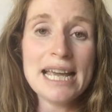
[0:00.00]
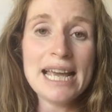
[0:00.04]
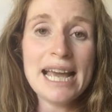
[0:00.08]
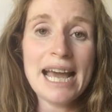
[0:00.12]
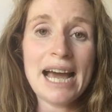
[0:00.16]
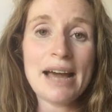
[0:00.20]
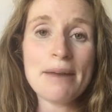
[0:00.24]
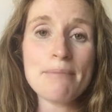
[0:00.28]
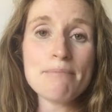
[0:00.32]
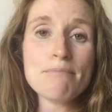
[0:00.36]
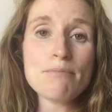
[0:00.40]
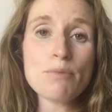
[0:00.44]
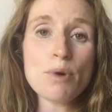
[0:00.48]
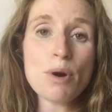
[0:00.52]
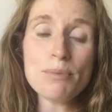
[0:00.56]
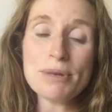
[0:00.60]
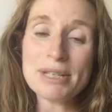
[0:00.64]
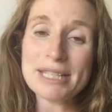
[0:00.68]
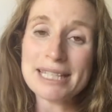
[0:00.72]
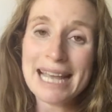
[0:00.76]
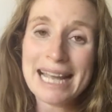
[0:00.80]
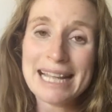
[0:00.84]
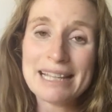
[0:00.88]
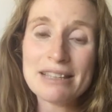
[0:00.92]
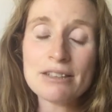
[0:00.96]
And what we
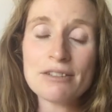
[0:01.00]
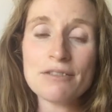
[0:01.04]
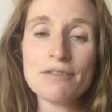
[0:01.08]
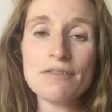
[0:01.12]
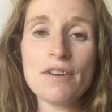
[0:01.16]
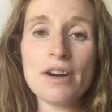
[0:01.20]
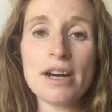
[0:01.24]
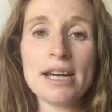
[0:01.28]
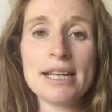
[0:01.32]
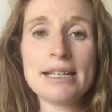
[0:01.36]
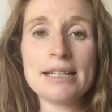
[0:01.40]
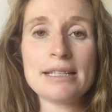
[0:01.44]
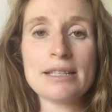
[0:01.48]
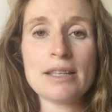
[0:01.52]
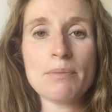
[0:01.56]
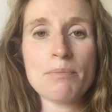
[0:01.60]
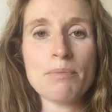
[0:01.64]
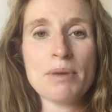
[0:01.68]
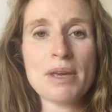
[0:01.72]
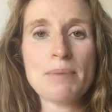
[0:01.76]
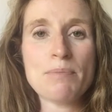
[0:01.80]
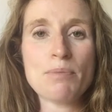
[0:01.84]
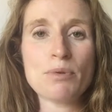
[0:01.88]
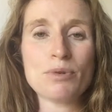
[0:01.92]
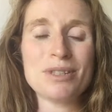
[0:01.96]
tend to find is that
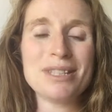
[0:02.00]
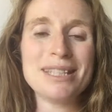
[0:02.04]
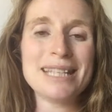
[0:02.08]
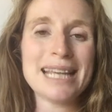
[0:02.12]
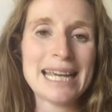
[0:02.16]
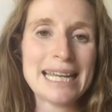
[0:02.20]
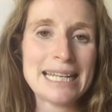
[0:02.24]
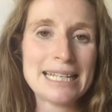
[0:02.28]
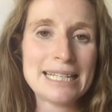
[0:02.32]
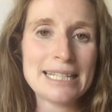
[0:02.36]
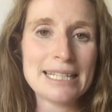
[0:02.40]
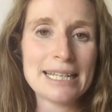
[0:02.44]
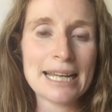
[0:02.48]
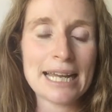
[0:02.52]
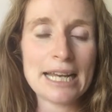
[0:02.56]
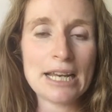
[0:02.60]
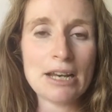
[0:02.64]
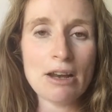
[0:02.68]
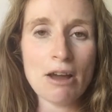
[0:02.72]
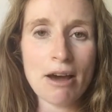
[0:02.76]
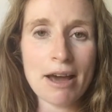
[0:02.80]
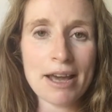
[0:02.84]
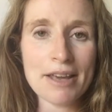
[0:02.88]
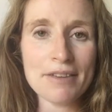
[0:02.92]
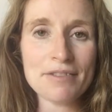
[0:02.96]
people's day-to-day
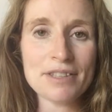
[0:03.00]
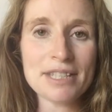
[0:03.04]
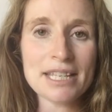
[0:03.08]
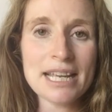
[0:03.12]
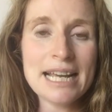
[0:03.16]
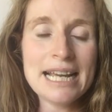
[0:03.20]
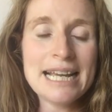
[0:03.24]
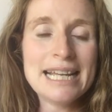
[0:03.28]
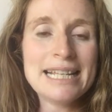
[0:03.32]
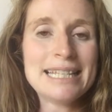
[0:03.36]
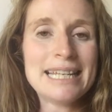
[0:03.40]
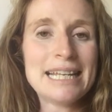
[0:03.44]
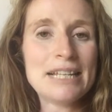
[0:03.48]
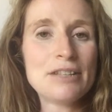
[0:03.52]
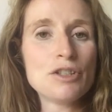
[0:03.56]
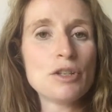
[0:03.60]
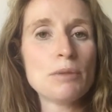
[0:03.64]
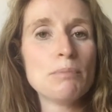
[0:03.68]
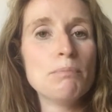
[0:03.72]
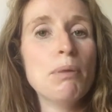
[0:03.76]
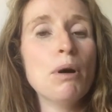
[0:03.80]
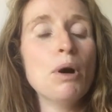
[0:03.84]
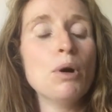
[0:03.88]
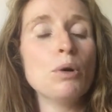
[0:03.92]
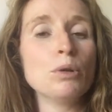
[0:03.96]
lives tend to
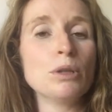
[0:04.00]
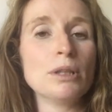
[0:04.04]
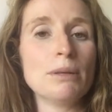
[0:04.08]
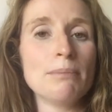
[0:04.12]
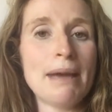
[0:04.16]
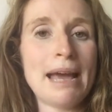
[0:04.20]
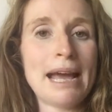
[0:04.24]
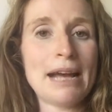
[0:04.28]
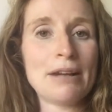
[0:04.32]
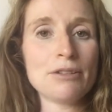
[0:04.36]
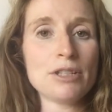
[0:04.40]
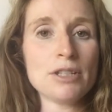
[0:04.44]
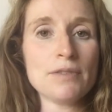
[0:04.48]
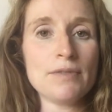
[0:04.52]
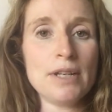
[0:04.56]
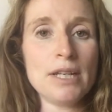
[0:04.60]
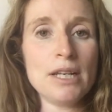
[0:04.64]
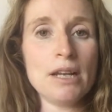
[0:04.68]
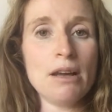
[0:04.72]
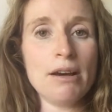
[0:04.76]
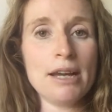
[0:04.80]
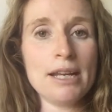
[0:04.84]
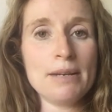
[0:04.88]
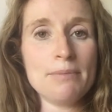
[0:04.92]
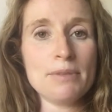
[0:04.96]
pull them out of
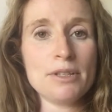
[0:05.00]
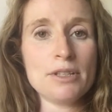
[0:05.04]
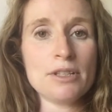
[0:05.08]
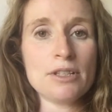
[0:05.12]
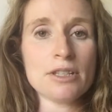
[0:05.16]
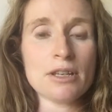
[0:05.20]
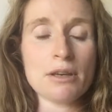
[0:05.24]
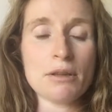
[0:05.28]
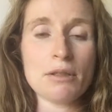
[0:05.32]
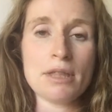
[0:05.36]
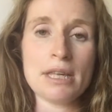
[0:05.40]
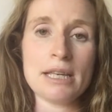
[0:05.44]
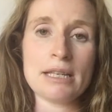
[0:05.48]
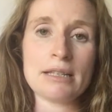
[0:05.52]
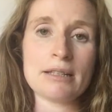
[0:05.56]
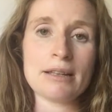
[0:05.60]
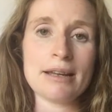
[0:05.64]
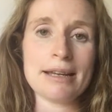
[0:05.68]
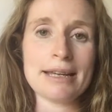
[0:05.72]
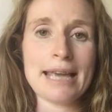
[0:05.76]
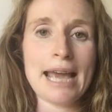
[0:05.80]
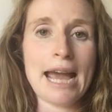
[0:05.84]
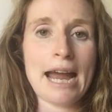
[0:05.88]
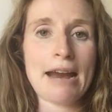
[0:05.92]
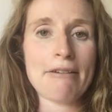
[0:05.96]
alignment. So things
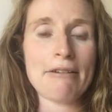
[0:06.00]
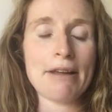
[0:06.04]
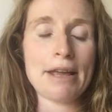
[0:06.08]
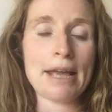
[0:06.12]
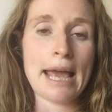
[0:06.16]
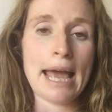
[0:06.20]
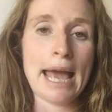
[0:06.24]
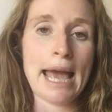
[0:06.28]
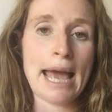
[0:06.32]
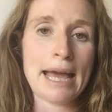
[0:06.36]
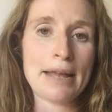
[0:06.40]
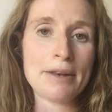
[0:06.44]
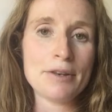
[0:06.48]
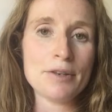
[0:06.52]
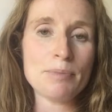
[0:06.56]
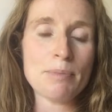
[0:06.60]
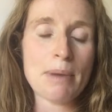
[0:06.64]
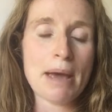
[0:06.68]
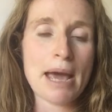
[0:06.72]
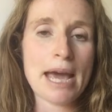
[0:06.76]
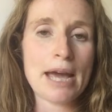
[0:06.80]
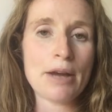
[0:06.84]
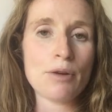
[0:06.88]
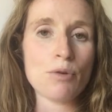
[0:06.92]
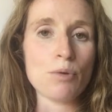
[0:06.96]
like carrying a
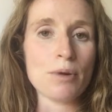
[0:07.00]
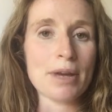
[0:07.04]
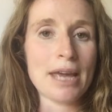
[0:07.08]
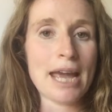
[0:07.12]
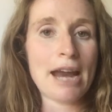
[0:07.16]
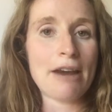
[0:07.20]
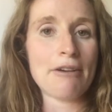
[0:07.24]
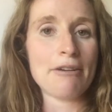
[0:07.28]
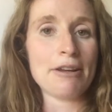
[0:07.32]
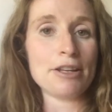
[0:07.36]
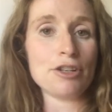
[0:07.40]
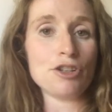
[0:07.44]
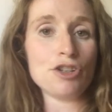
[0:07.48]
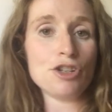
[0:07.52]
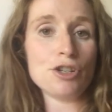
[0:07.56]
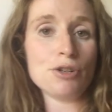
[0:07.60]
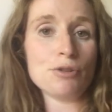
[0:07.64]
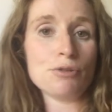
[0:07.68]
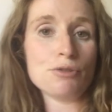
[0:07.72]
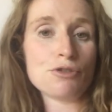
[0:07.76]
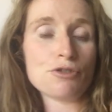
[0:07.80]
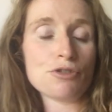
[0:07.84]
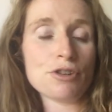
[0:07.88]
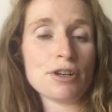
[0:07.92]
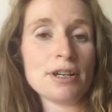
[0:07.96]
handbag or carrying
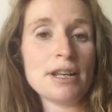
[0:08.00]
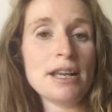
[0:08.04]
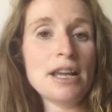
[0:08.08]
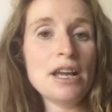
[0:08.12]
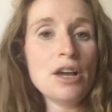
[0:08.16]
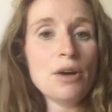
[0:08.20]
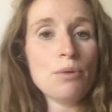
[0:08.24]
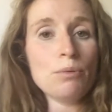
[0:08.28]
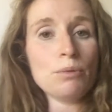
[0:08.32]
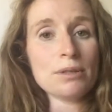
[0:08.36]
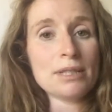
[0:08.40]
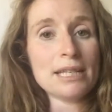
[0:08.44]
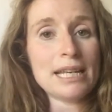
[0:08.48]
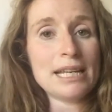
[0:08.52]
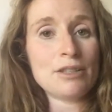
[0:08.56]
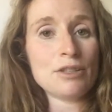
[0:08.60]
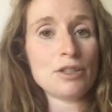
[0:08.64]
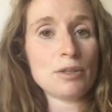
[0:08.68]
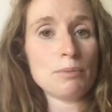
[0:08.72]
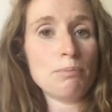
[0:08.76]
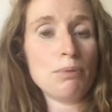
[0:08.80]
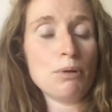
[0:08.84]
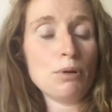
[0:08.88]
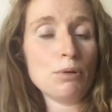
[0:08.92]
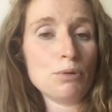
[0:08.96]
children will tend to
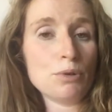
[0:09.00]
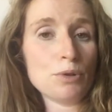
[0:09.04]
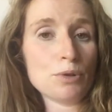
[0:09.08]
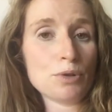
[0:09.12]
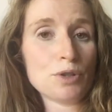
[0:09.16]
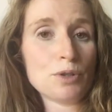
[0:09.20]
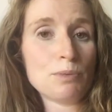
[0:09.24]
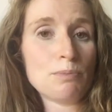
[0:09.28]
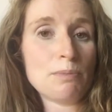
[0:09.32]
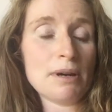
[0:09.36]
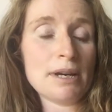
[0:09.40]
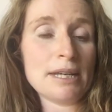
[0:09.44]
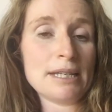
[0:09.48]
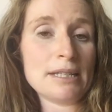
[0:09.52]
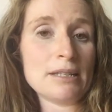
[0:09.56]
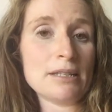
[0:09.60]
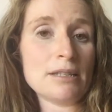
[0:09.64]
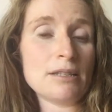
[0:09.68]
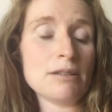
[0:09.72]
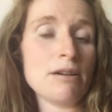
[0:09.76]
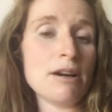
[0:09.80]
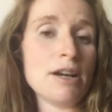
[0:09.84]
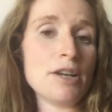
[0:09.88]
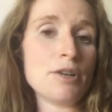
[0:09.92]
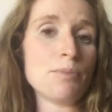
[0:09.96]
pull your spine
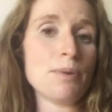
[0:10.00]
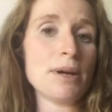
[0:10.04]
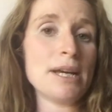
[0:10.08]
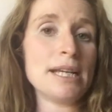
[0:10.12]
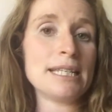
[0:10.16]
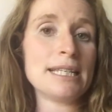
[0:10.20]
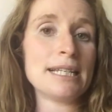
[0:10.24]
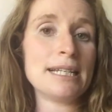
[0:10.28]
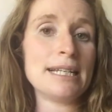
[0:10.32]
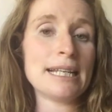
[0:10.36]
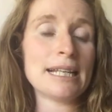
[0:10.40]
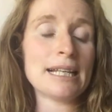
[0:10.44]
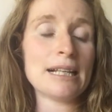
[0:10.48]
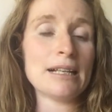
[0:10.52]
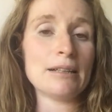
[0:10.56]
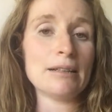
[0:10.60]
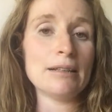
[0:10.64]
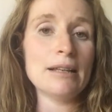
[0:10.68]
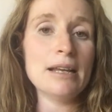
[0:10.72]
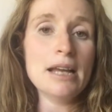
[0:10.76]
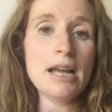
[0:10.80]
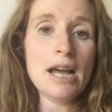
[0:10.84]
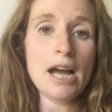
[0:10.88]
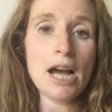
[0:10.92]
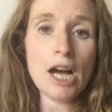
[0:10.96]
sideways a little.
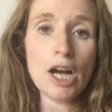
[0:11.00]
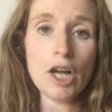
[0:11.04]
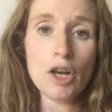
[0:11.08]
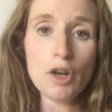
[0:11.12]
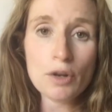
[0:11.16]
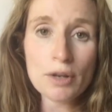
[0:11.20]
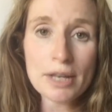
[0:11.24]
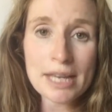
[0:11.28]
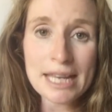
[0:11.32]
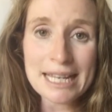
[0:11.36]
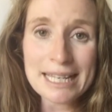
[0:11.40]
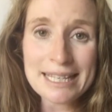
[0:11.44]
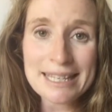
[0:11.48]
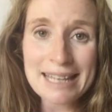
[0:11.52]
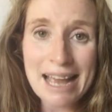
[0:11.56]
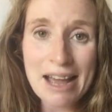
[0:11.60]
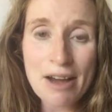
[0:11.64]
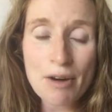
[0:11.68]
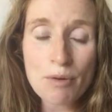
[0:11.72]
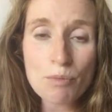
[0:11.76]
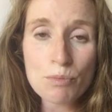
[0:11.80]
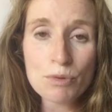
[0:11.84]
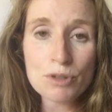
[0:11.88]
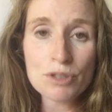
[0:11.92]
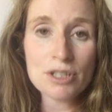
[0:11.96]
Looking
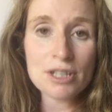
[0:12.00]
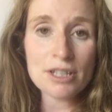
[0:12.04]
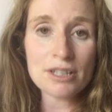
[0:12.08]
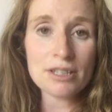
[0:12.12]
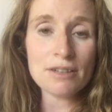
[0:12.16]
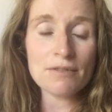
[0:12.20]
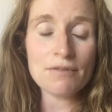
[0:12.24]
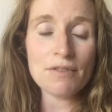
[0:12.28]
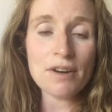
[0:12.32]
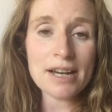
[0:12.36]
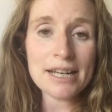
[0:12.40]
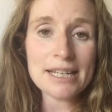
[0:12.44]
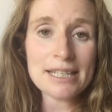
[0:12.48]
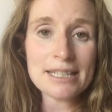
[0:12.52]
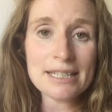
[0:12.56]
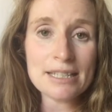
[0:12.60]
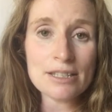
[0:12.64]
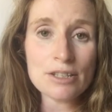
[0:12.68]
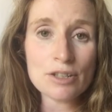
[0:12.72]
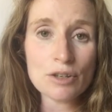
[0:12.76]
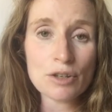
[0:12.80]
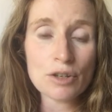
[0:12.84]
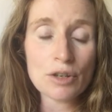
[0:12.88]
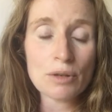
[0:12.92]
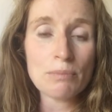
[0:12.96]
downwards at devices
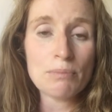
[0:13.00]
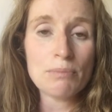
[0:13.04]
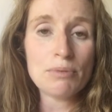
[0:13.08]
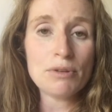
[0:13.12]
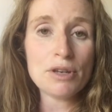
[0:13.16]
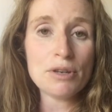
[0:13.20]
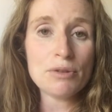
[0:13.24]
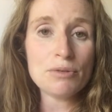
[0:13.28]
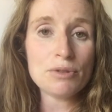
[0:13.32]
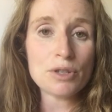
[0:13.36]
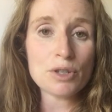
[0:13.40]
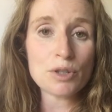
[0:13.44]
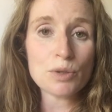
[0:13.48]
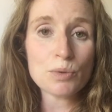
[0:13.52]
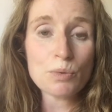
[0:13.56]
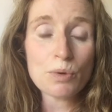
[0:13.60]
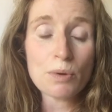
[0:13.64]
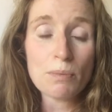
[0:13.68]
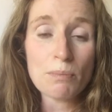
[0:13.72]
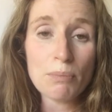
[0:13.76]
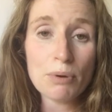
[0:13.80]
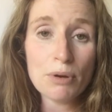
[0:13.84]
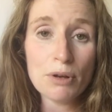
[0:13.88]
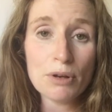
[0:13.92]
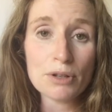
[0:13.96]
and computers
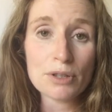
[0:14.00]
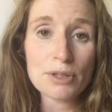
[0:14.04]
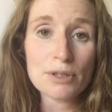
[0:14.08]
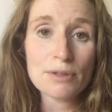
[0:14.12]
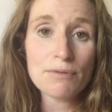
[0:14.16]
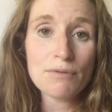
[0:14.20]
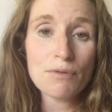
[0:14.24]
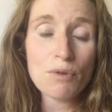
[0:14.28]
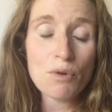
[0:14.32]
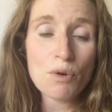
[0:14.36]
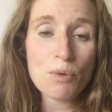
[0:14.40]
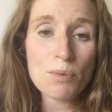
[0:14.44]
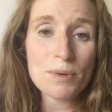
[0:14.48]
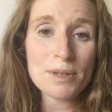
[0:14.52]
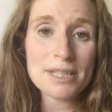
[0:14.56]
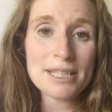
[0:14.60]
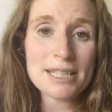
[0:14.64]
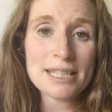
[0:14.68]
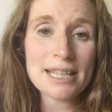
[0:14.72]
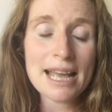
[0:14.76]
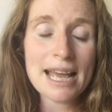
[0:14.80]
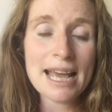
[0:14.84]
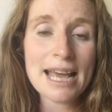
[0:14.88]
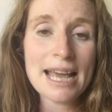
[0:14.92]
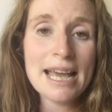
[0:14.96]
can pull us forwards
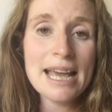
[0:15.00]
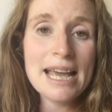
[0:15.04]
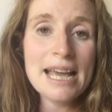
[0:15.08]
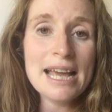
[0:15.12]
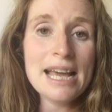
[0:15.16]
there.